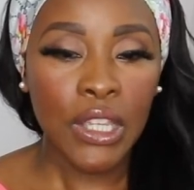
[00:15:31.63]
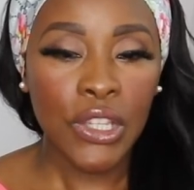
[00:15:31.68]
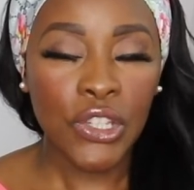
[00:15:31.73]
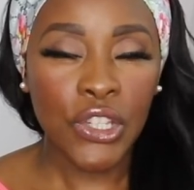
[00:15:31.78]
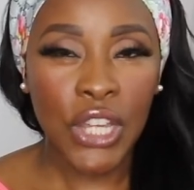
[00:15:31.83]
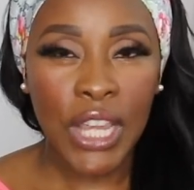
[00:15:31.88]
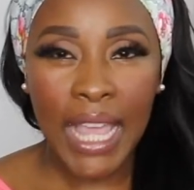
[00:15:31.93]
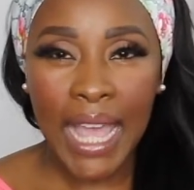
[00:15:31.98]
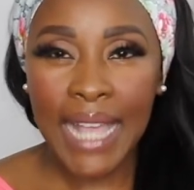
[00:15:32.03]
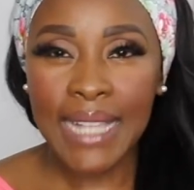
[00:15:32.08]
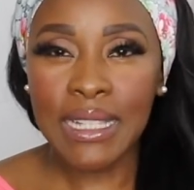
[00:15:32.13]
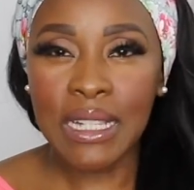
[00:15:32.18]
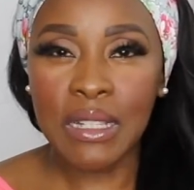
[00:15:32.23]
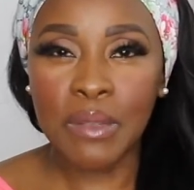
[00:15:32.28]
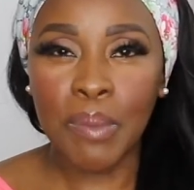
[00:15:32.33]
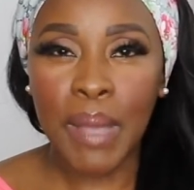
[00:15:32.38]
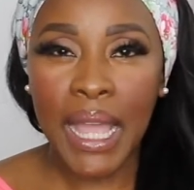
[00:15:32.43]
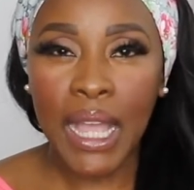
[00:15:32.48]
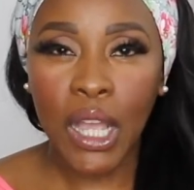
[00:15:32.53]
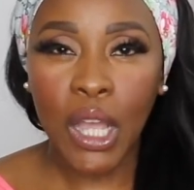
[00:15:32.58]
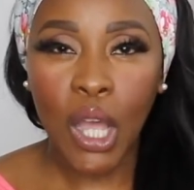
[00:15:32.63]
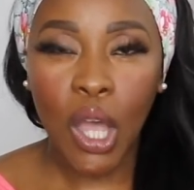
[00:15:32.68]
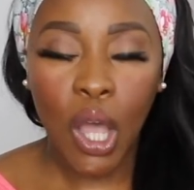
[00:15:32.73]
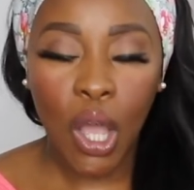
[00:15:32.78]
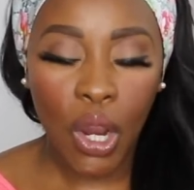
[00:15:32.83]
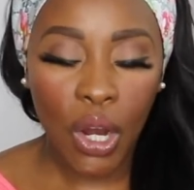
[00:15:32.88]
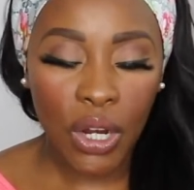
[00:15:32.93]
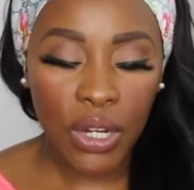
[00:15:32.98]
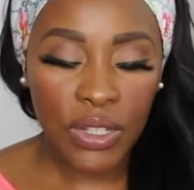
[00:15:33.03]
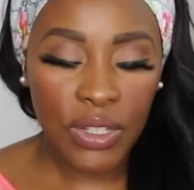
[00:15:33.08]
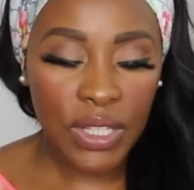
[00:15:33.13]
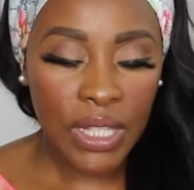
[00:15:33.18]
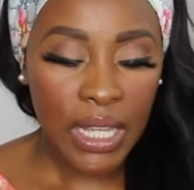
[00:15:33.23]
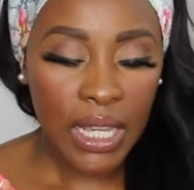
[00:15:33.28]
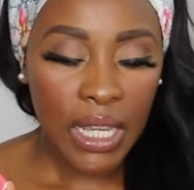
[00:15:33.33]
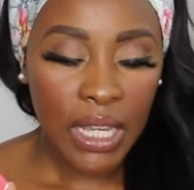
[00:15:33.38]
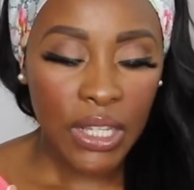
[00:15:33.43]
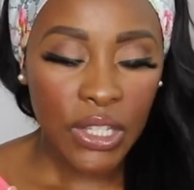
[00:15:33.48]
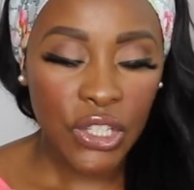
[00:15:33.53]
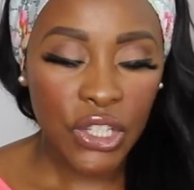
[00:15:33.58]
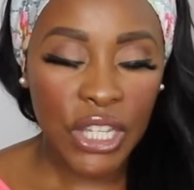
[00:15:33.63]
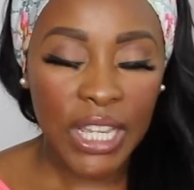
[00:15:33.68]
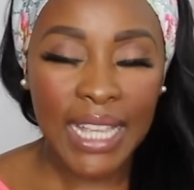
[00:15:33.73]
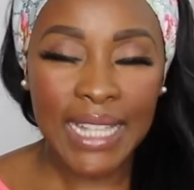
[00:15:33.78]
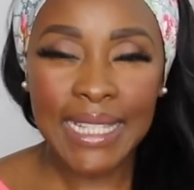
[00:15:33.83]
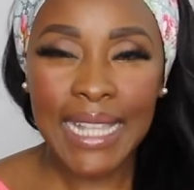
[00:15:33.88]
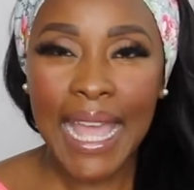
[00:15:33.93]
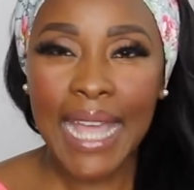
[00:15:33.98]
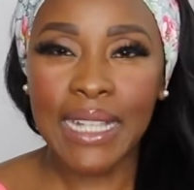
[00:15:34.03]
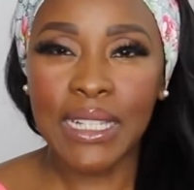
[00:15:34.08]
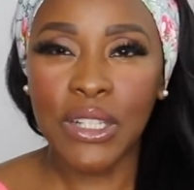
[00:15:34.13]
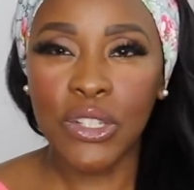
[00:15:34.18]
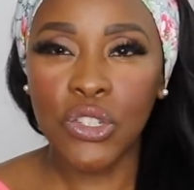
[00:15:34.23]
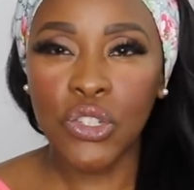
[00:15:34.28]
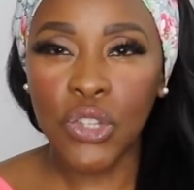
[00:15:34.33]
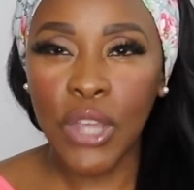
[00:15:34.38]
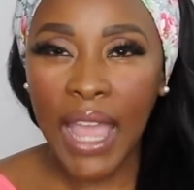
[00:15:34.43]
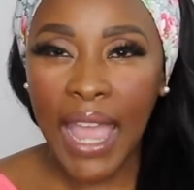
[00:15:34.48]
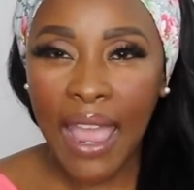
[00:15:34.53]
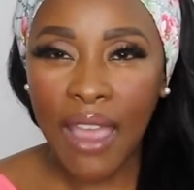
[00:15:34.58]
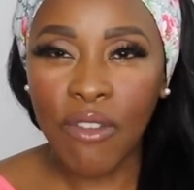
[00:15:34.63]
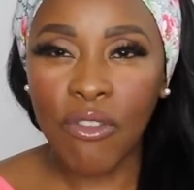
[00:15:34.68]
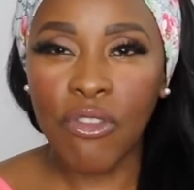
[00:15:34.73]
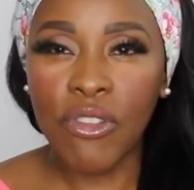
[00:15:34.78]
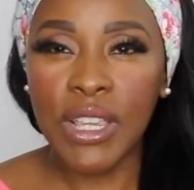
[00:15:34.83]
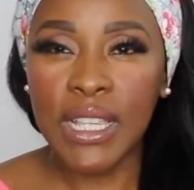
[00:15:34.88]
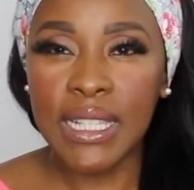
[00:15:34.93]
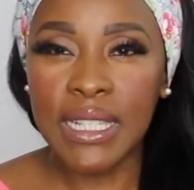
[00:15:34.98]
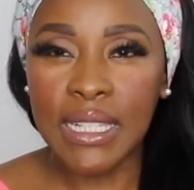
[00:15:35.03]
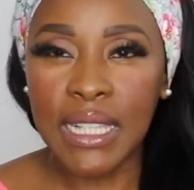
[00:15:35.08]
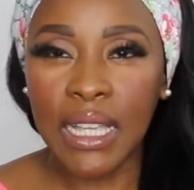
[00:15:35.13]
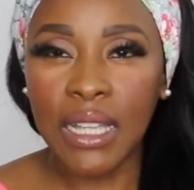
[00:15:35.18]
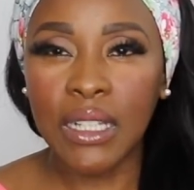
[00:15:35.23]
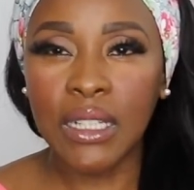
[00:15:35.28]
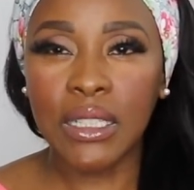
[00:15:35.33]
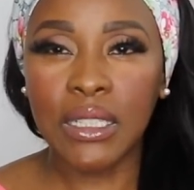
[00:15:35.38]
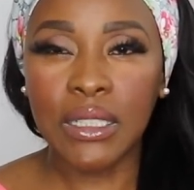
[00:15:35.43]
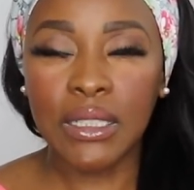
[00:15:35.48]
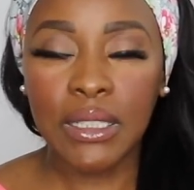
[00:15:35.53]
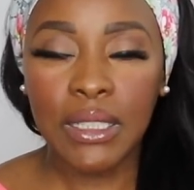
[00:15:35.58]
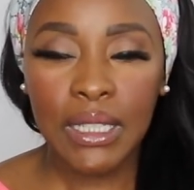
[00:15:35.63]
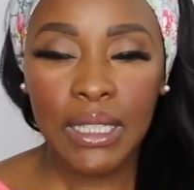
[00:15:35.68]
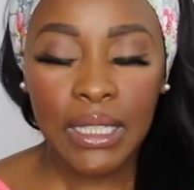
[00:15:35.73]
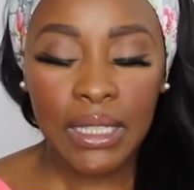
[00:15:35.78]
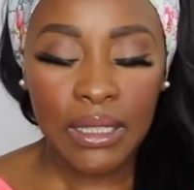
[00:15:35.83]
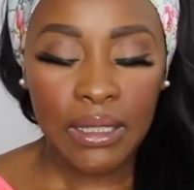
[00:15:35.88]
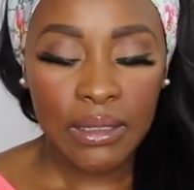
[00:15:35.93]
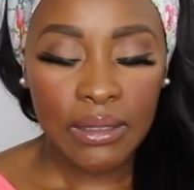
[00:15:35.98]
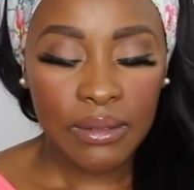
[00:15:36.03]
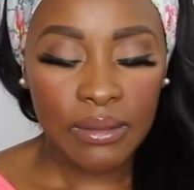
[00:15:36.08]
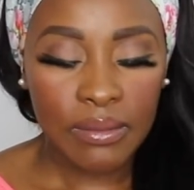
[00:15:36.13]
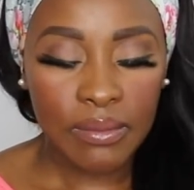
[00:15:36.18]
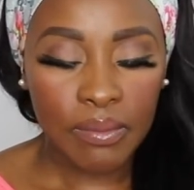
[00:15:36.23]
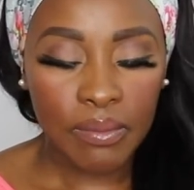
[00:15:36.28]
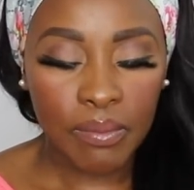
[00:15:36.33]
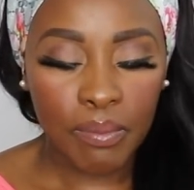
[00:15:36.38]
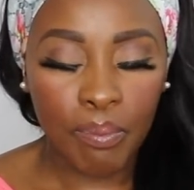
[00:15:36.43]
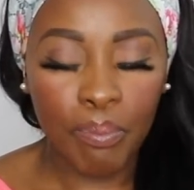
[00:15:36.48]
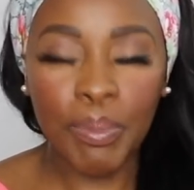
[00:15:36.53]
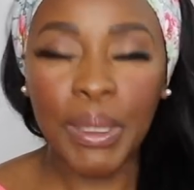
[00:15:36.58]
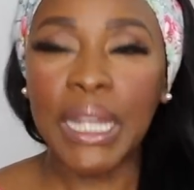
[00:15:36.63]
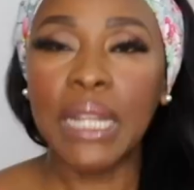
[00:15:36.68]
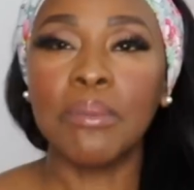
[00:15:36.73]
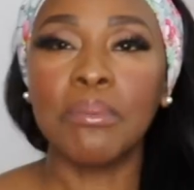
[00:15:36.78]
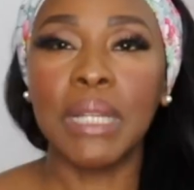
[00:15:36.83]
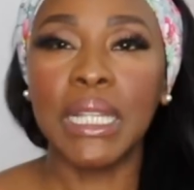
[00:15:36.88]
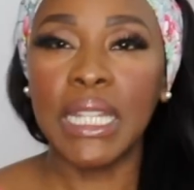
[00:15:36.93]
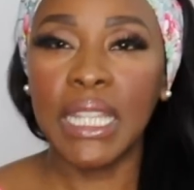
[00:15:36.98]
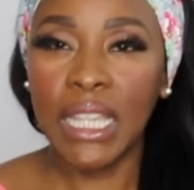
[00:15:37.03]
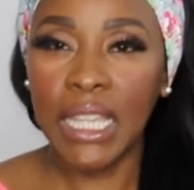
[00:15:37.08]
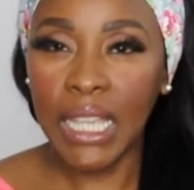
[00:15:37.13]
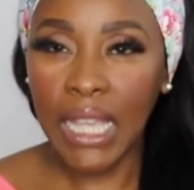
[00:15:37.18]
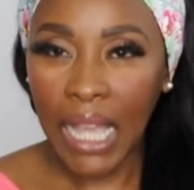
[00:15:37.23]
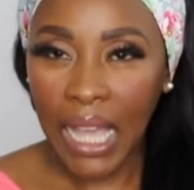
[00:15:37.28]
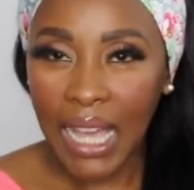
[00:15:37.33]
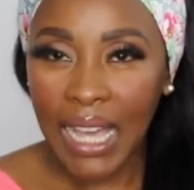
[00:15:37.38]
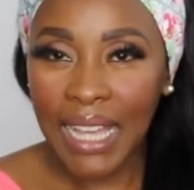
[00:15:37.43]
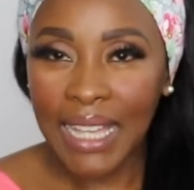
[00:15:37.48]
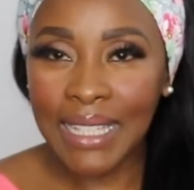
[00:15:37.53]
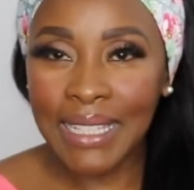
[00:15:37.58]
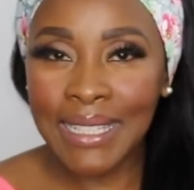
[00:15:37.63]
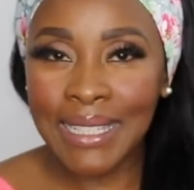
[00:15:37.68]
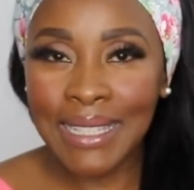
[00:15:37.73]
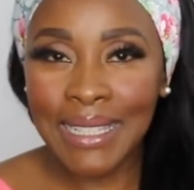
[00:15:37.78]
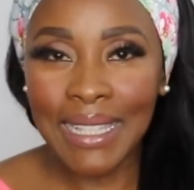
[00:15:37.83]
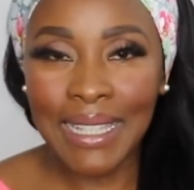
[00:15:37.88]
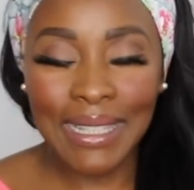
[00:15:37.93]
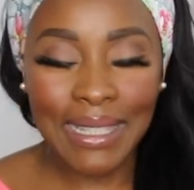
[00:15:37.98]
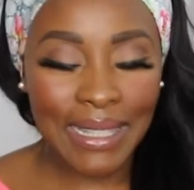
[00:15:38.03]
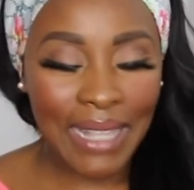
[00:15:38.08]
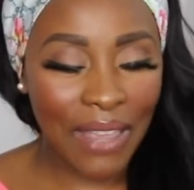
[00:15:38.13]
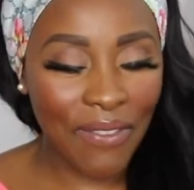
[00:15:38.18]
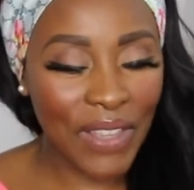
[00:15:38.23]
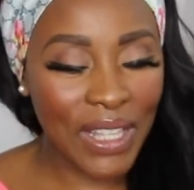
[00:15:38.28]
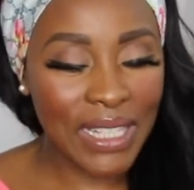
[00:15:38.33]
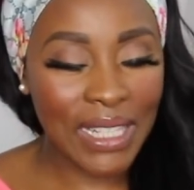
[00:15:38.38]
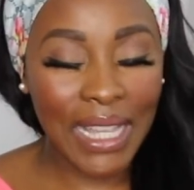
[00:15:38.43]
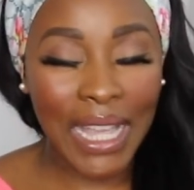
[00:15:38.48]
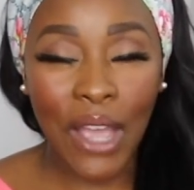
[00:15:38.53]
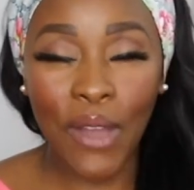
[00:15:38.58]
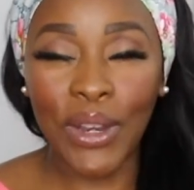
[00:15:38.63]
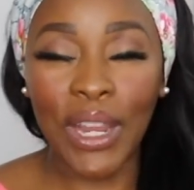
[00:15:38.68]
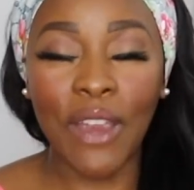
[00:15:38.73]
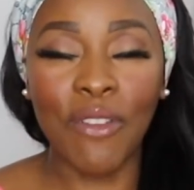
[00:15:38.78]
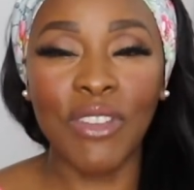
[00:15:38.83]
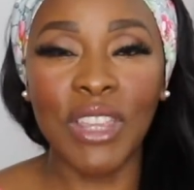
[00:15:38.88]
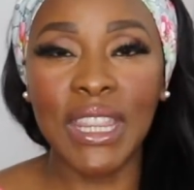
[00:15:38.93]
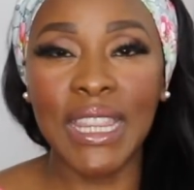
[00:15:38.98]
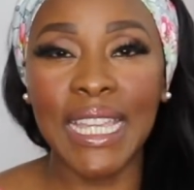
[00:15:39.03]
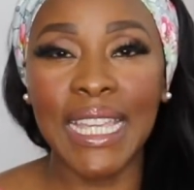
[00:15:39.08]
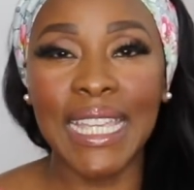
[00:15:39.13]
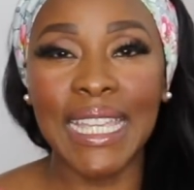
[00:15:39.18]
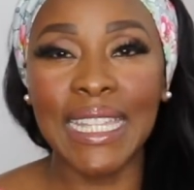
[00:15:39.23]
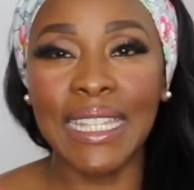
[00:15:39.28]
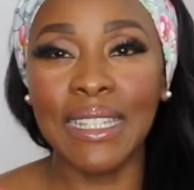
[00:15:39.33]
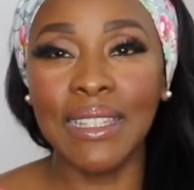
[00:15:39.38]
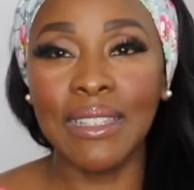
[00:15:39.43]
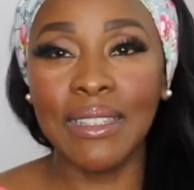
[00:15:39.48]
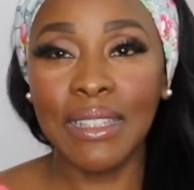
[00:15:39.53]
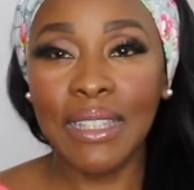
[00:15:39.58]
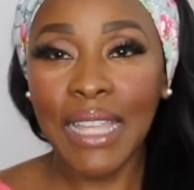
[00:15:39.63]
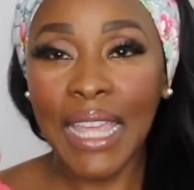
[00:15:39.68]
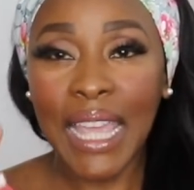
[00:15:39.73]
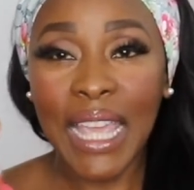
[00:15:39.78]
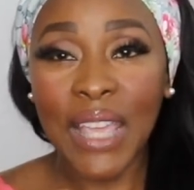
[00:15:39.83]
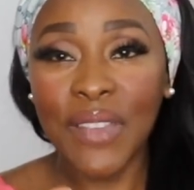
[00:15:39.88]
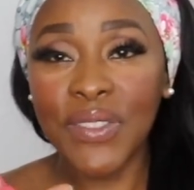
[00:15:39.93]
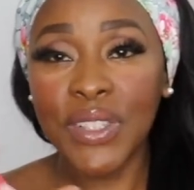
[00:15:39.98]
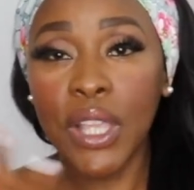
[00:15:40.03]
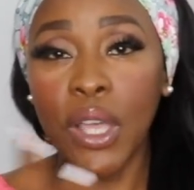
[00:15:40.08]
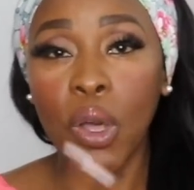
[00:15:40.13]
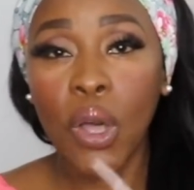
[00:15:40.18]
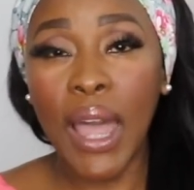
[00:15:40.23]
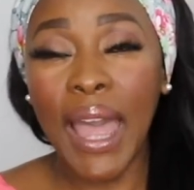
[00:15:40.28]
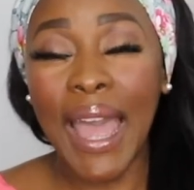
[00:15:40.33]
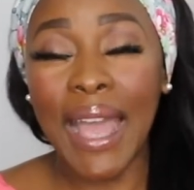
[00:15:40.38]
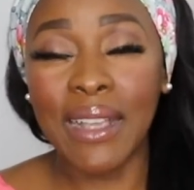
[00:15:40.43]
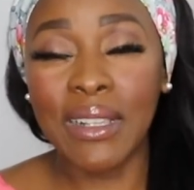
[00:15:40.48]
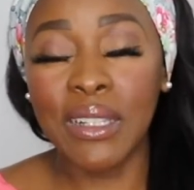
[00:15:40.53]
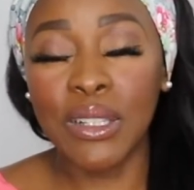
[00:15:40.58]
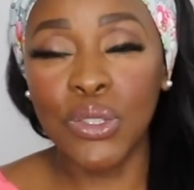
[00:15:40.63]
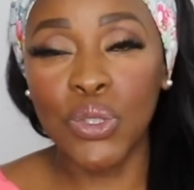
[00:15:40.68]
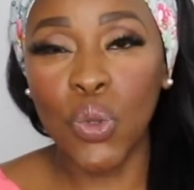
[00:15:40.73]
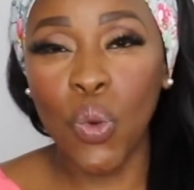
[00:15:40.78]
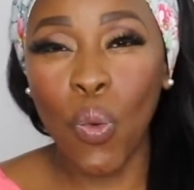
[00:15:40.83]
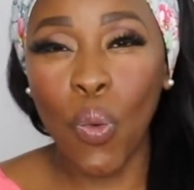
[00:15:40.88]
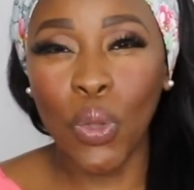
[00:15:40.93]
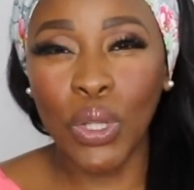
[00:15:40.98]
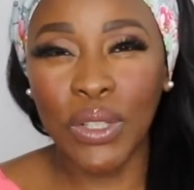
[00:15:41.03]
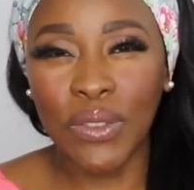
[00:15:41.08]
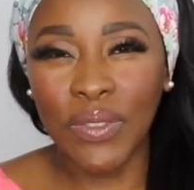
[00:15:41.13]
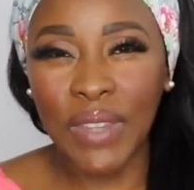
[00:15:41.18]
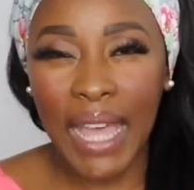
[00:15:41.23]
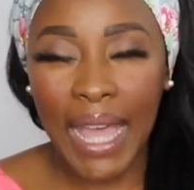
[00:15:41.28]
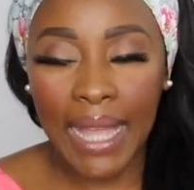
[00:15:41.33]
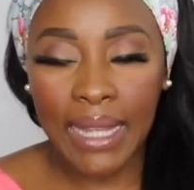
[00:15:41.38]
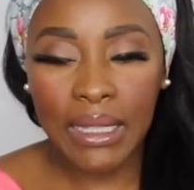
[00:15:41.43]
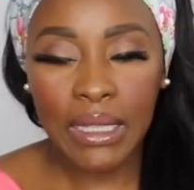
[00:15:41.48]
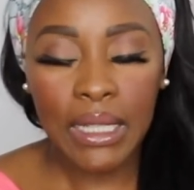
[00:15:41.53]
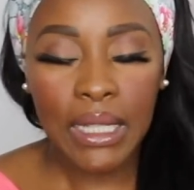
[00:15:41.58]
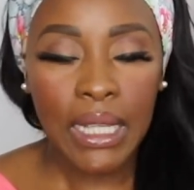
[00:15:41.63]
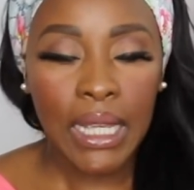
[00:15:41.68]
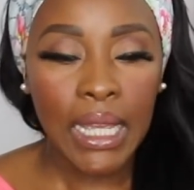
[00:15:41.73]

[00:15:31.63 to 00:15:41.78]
she has his bank cards, she has access to every single bit of money he has, his savings account, everything. He gives her access to all of that.